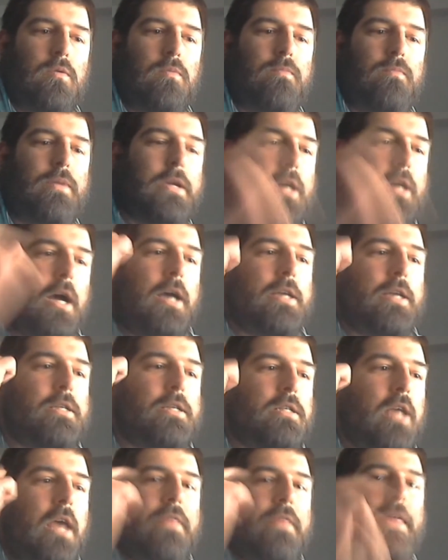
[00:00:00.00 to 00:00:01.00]
because
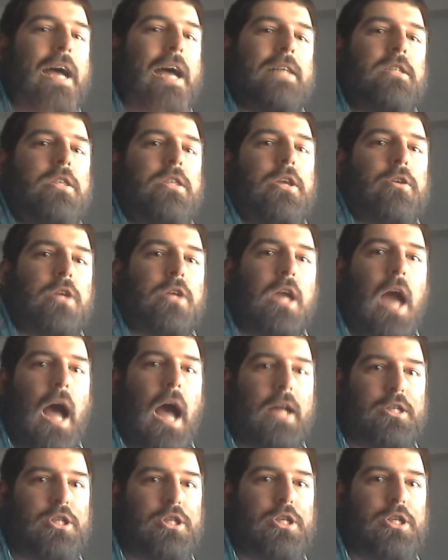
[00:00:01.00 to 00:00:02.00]
that's their
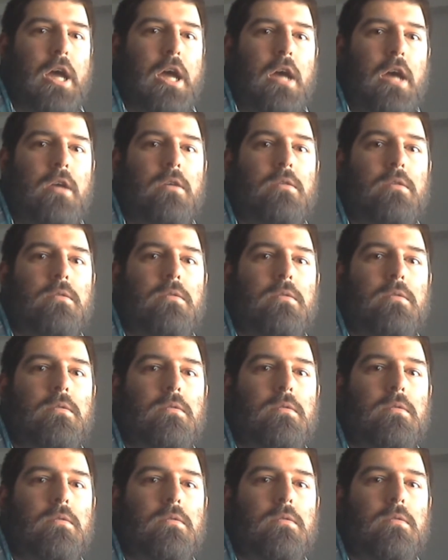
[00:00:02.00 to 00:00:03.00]
gotcha,
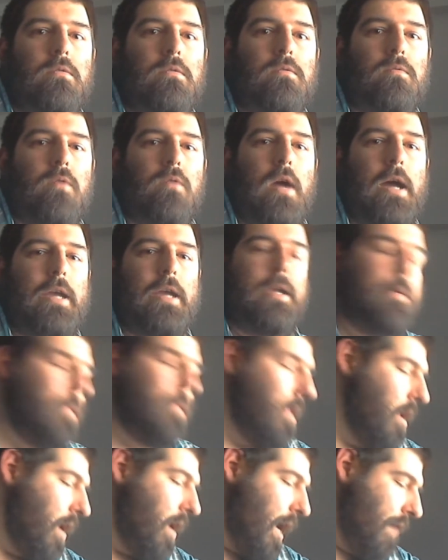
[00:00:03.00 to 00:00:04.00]
right?
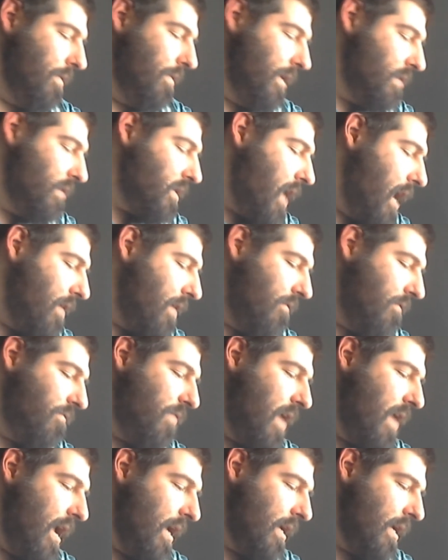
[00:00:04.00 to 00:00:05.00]
And this kind of
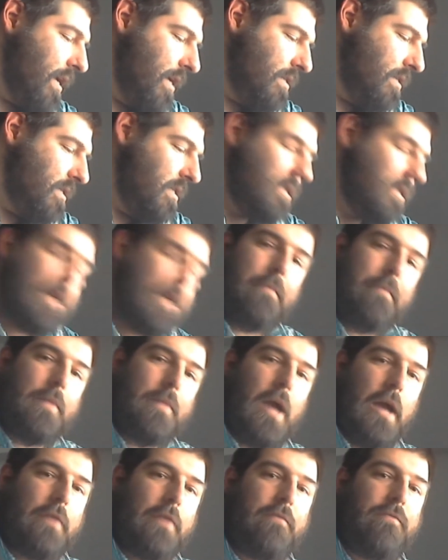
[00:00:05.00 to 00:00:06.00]
thing is the same
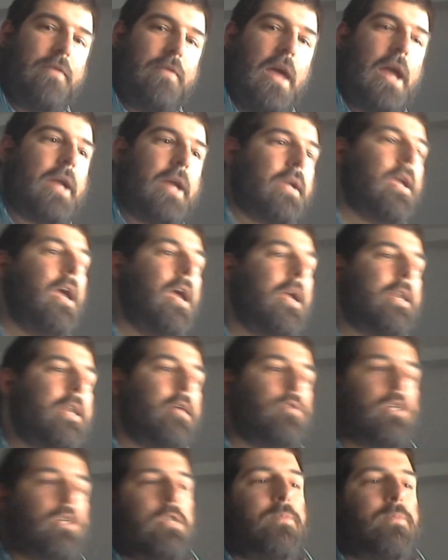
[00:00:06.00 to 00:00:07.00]
kind of thing. Now,
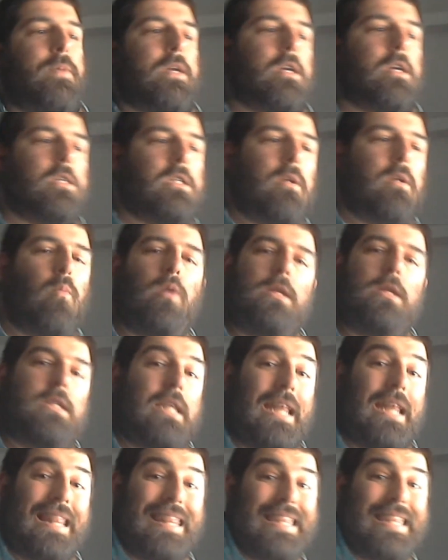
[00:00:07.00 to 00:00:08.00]
just because someone is in
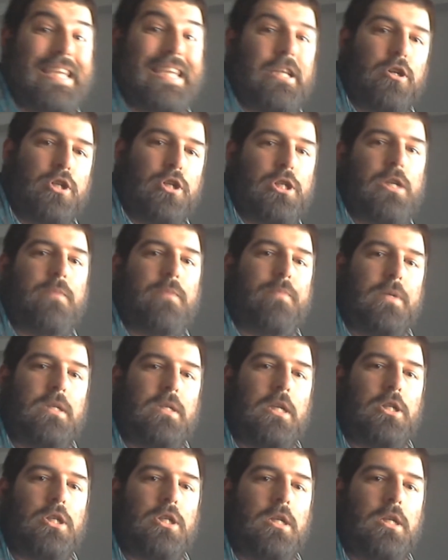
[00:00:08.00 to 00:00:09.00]
a leadership
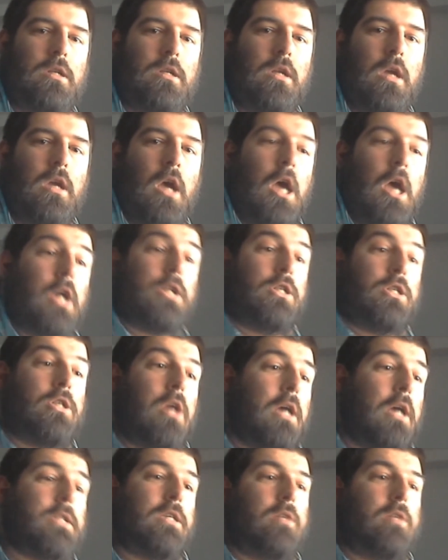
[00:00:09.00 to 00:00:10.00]
position
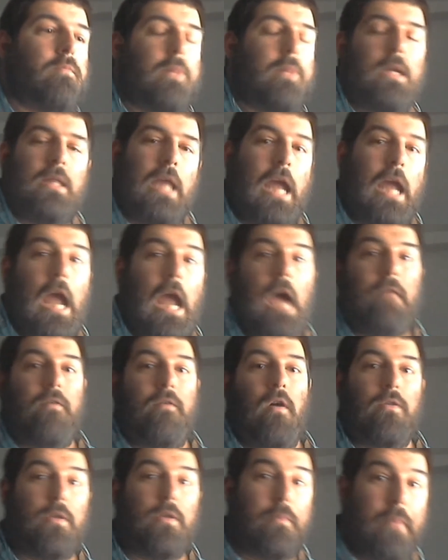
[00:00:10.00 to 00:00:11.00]
doesn't mean they have
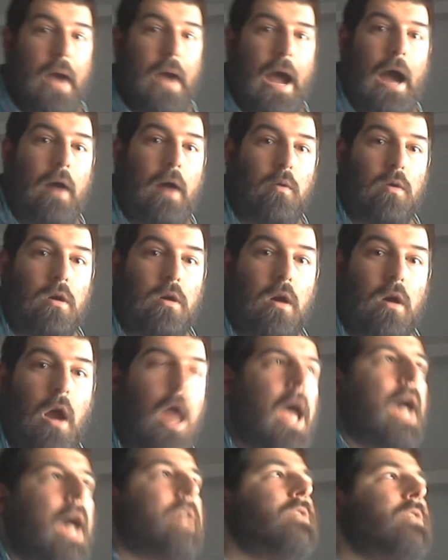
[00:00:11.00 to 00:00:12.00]
all the power.
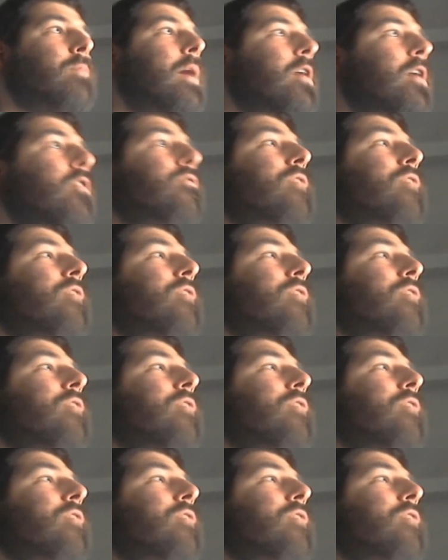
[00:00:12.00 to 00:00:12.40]
As a matter of